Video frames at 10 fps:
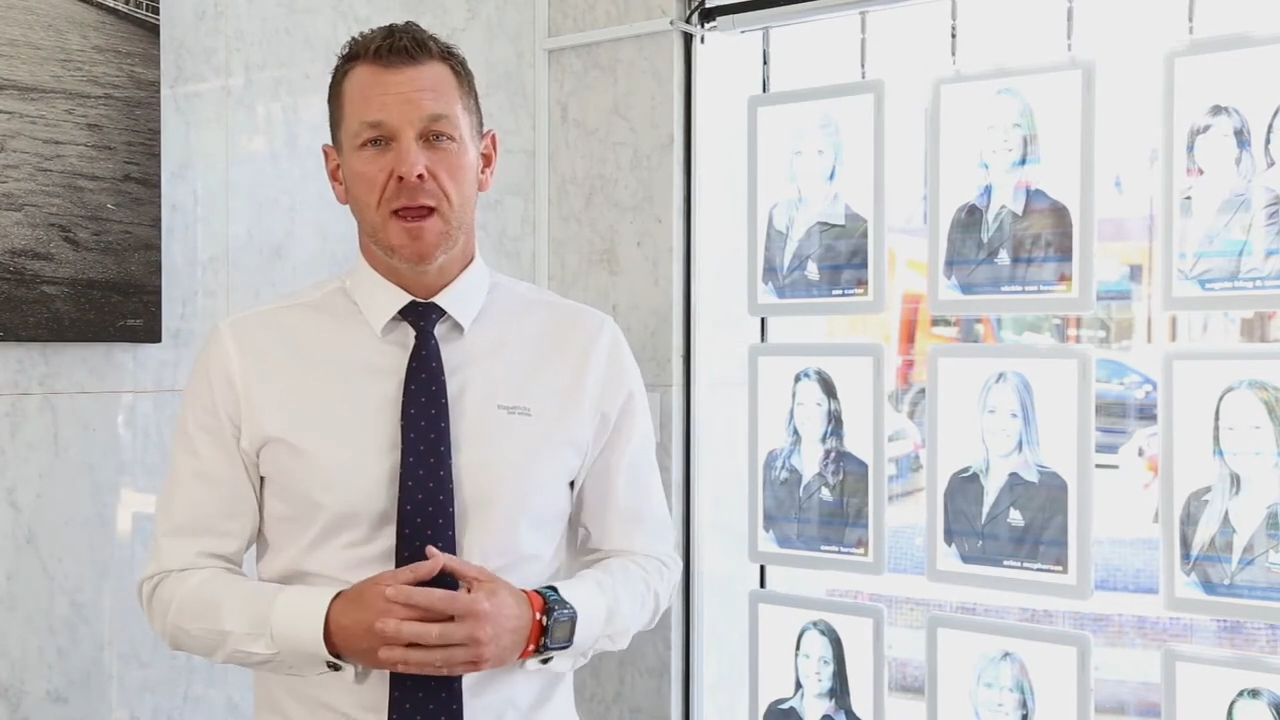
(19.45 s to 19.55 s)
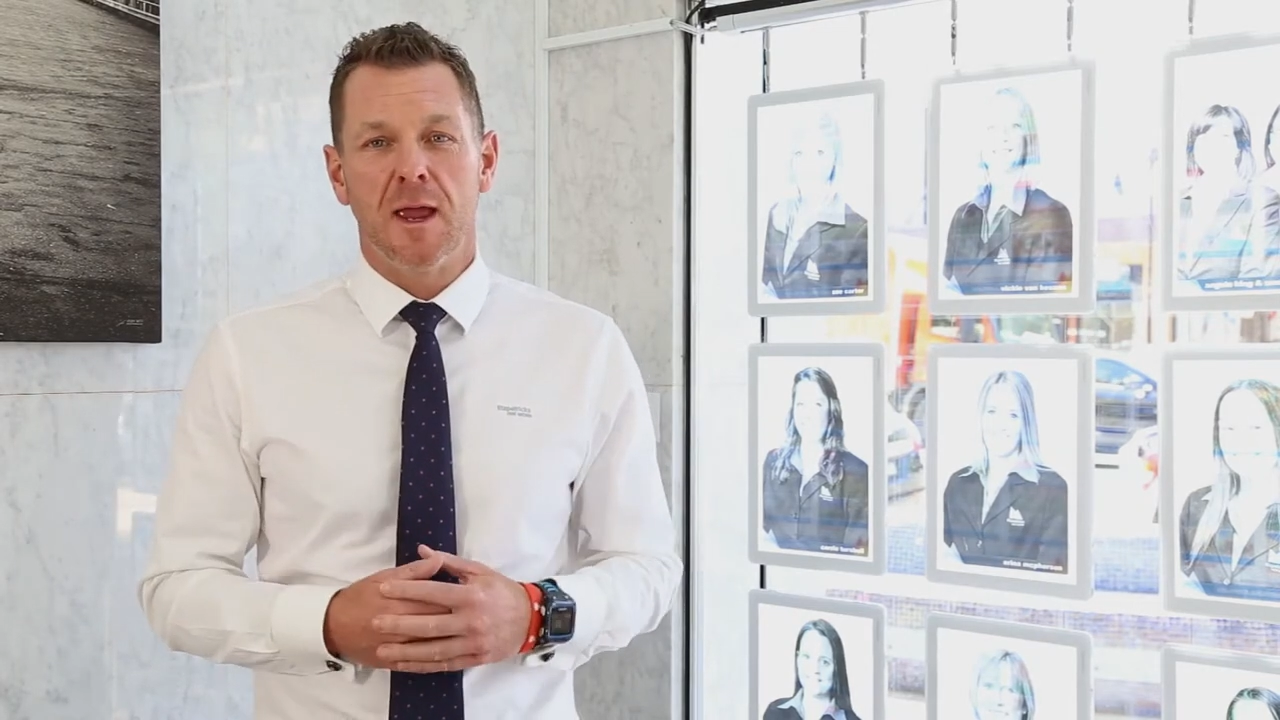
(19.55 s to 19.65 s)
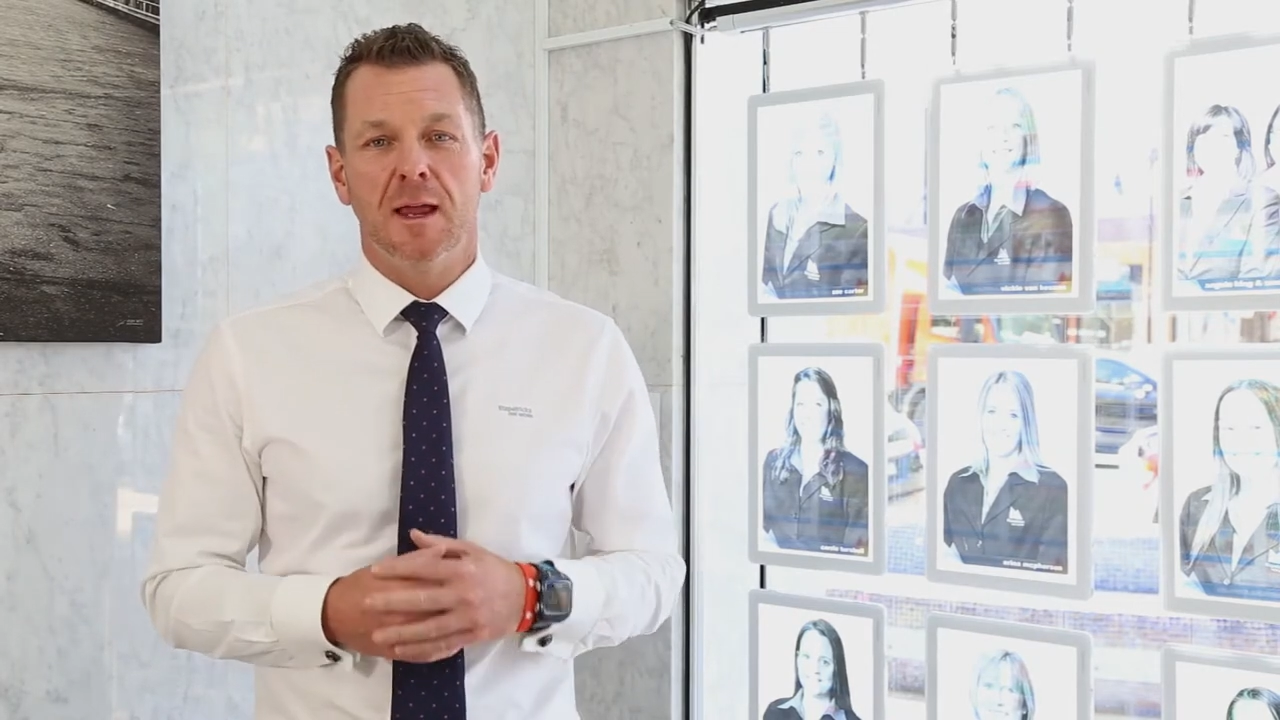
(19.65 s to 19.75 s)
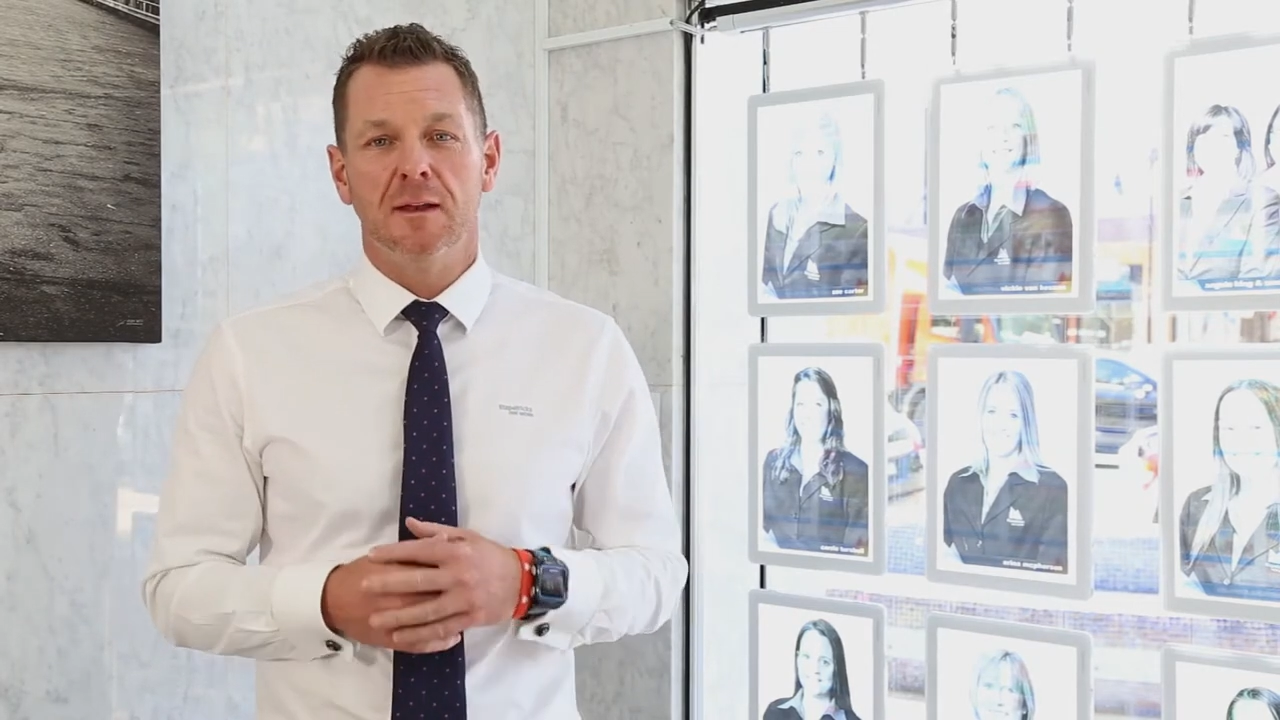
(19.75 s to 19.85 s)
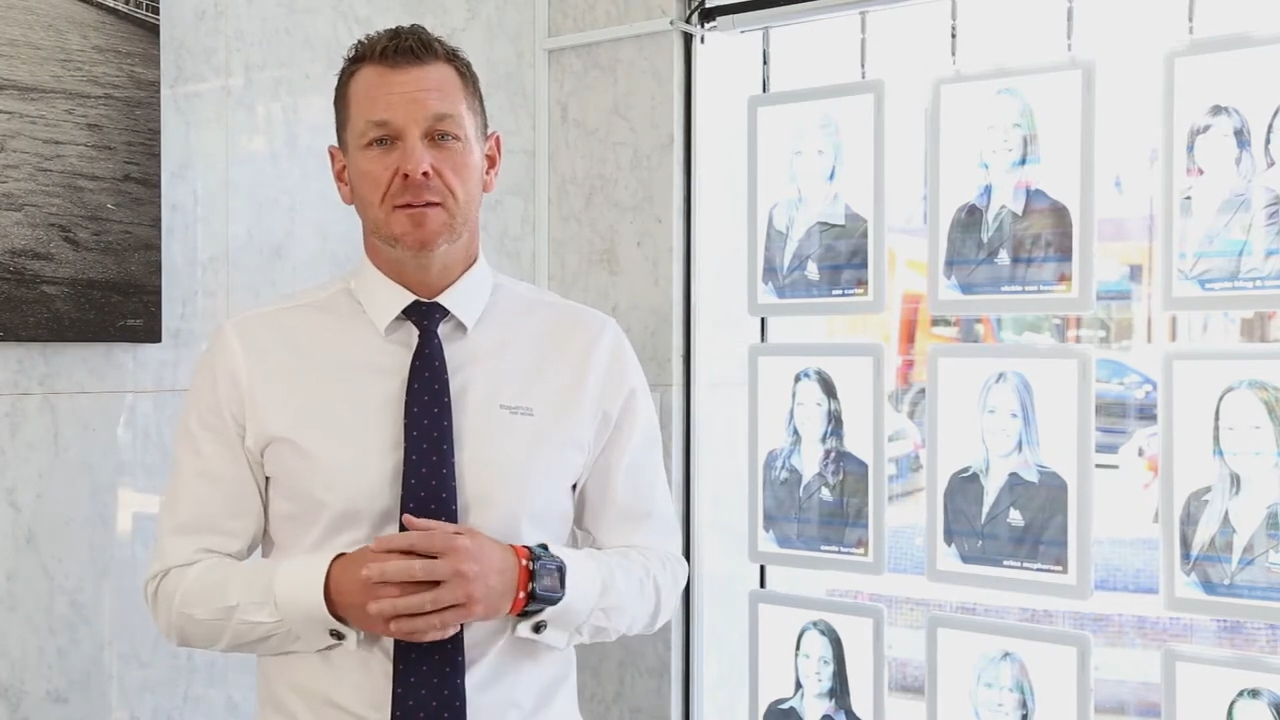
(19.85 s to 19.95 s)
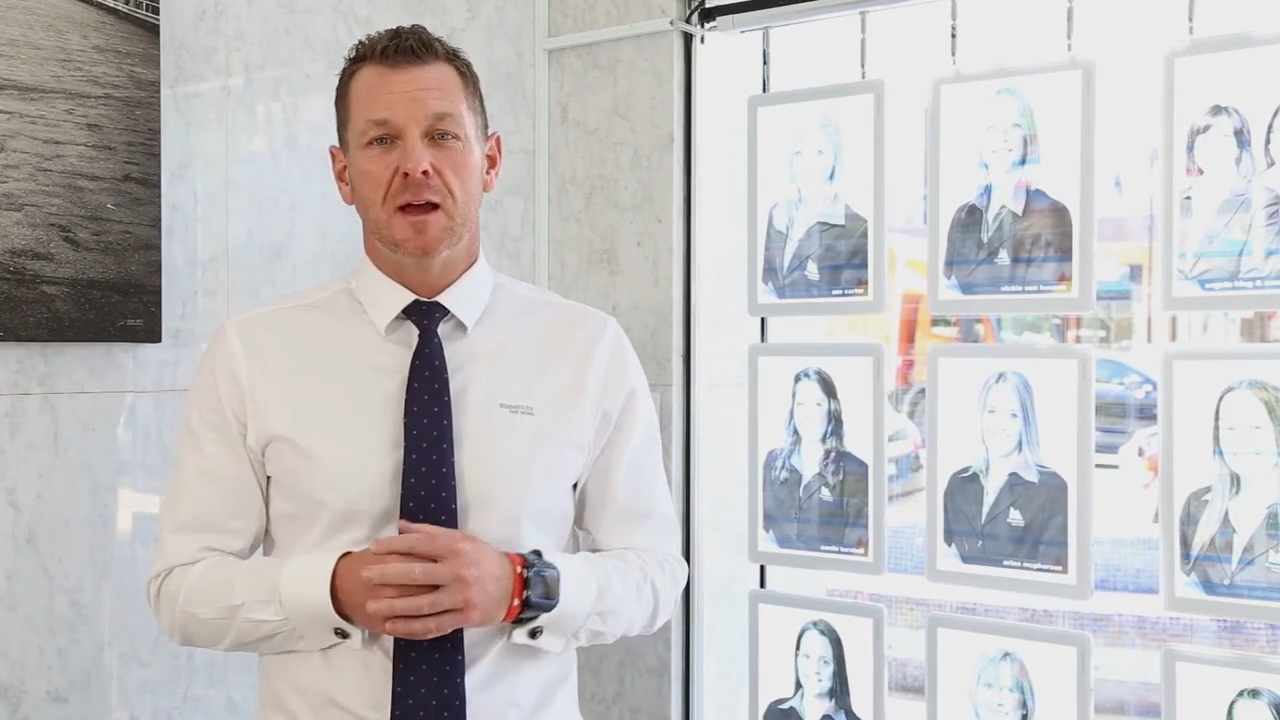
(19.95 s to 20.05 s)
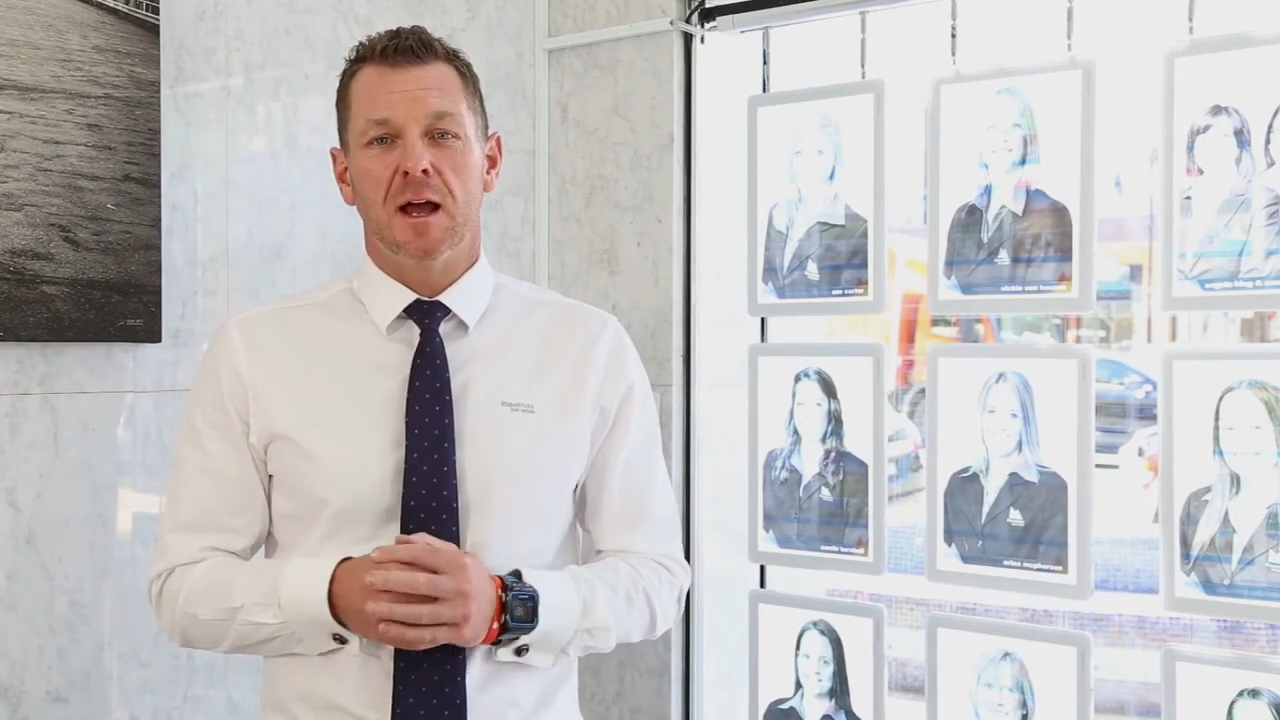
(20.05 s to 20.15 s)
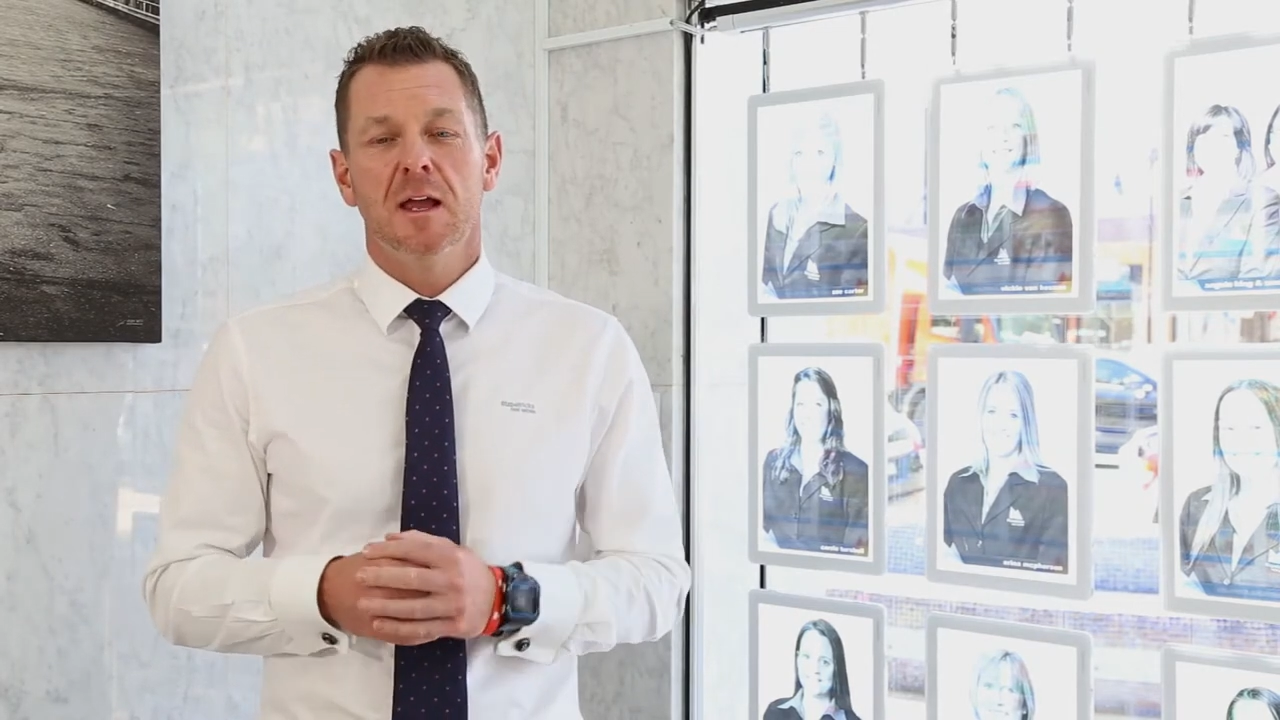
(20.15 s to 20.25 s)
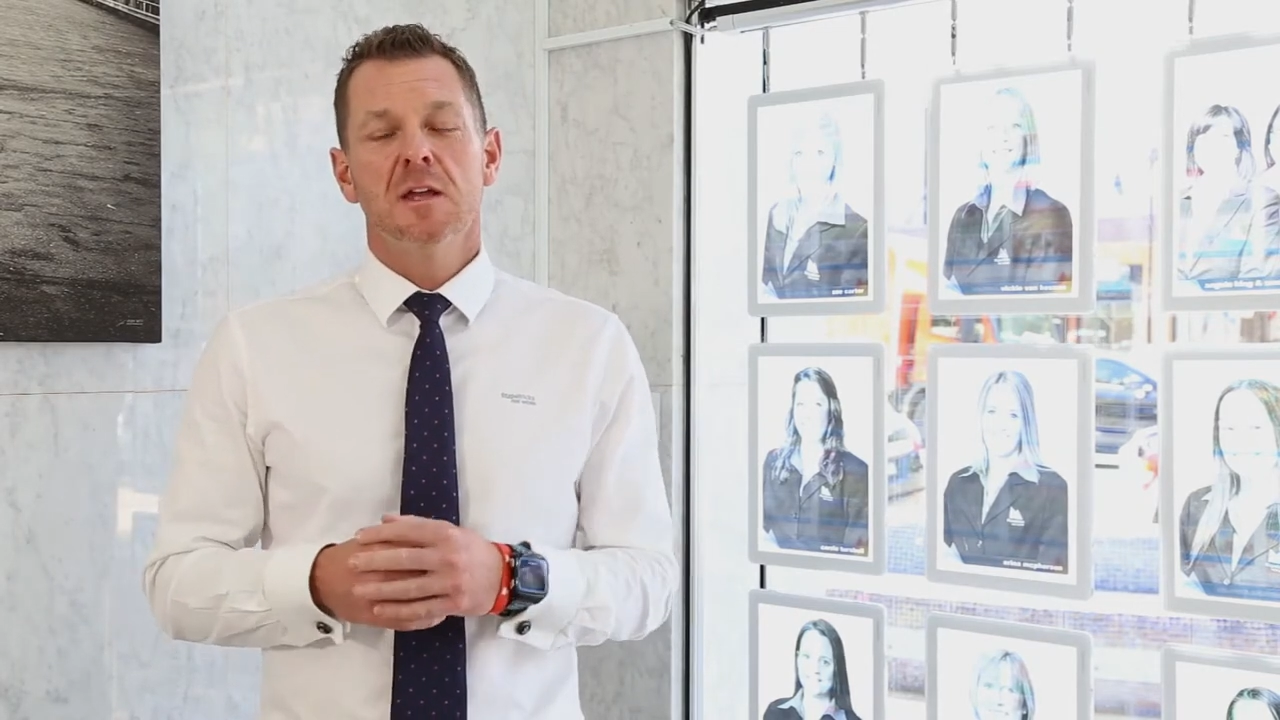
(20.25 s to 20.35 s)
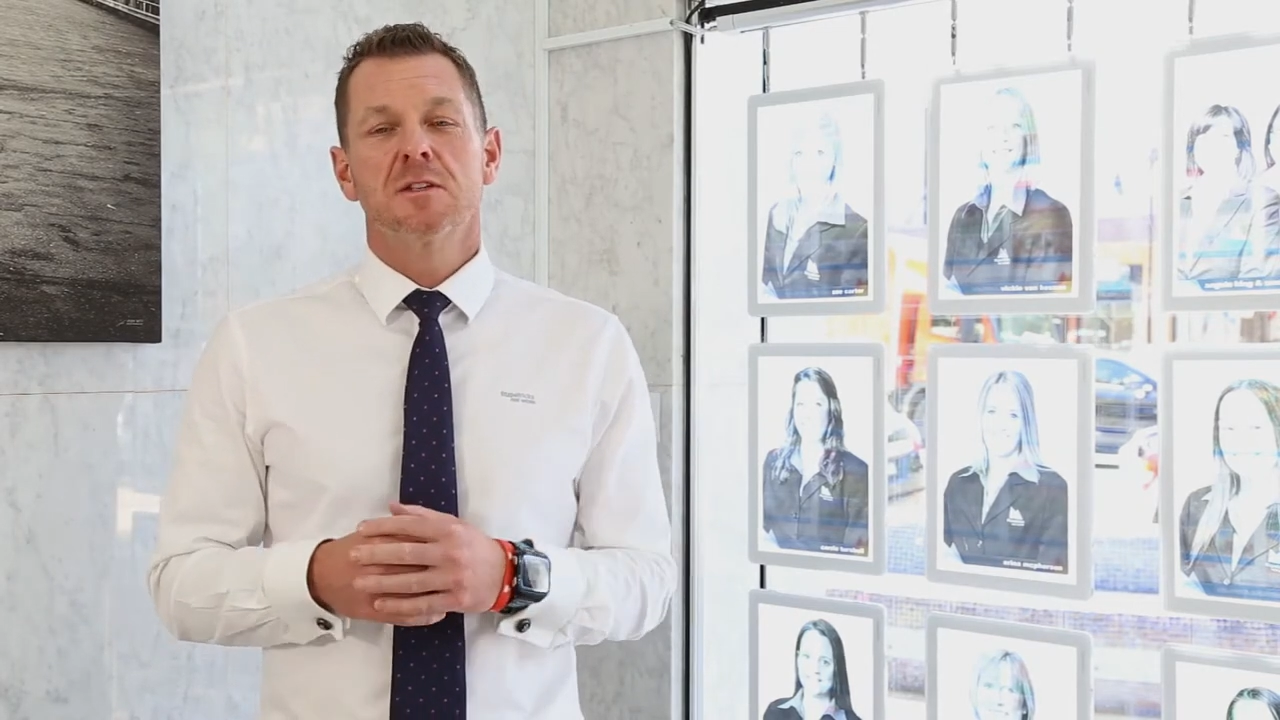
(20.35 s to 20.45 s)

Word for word: and uh,